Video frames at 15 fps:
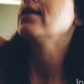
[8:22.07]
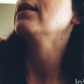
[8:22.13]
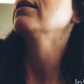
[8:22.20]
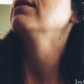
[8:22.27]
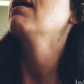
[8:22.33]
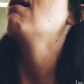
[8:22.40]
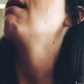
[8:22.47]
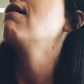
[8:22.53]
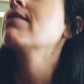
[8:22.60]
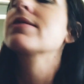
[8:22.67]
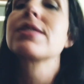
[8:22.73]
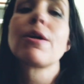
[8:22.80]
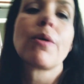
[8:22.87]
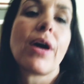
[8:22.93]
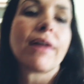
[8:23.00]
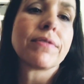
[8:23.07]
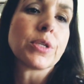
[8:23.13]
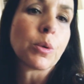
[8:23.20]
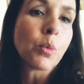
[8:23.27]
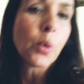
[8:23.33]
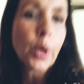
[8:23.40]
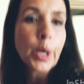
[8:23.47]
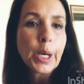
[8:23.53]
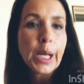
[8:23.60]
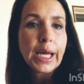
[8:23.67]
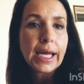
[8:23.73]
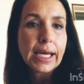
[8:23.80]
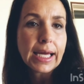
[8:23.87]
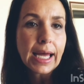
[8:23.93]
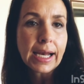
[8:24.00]
Long so I don't have to
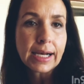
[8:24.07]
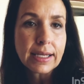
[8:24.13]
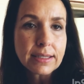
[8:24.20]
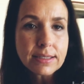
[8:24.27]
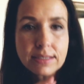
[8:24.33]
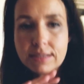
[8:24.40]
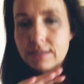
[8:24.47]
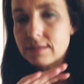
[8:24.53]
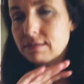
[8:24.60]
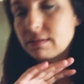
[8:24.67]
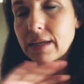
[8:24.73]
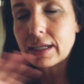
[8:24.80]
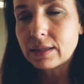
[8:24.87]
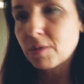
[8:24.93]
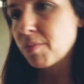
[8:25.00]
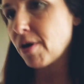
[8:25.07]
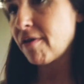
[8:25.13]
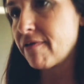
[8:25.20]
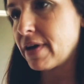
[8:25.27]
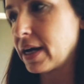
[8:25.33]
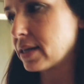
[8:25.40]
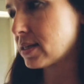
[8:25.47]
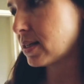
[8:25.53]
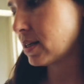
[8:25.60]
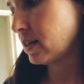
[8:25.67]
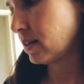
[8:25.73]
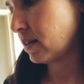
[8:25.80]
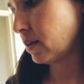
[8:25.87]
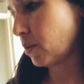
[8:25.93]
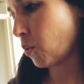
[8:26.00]
worry and it's like the perfect
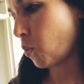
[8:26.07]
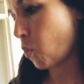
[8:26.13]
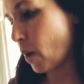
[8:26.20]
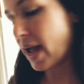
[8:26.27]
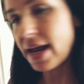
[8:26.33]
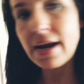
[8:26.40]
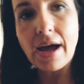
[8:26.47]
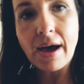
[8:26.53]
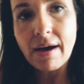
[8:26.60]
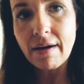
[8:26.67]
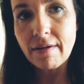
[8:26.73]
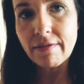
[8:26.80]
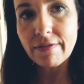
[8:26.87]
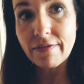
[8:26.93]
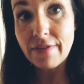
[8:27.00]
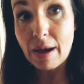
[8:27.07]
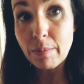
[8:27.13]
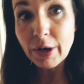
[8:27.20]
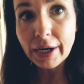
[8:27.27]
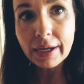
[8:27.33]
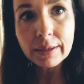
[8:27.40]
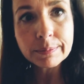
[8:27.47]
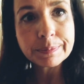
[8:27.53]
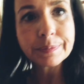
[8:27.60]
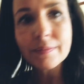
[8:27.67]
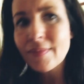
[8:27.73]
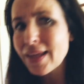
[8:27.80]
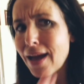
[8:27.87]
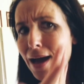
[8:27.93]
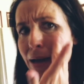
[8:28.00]
weight of fabric.
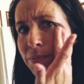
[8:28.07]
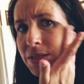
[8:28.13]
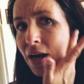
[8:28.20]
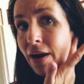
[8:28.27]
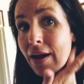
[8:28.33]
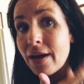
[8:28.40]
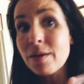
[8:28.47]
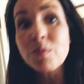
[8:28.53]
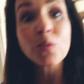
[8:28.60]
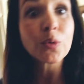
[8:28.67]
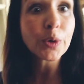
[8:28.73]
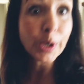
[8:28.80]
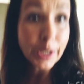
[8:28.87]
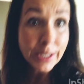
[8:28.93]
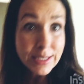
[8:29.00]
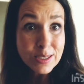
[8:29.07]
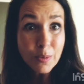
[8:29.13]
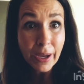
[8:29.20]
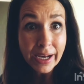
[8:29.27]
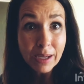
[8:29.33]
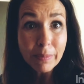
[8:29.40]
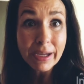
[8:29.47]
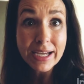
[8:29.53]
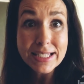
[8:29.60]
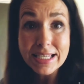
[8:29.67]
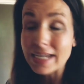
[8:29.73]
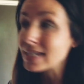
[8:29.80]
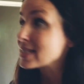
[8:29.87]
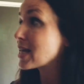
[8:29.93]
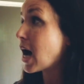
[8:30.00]
I'm sorry, I am really sweaty because
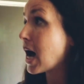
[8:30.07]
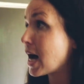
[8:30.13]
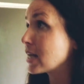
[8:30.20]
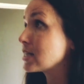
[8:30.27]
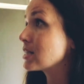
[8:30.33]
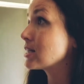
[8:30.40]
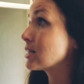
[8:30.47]
it is hot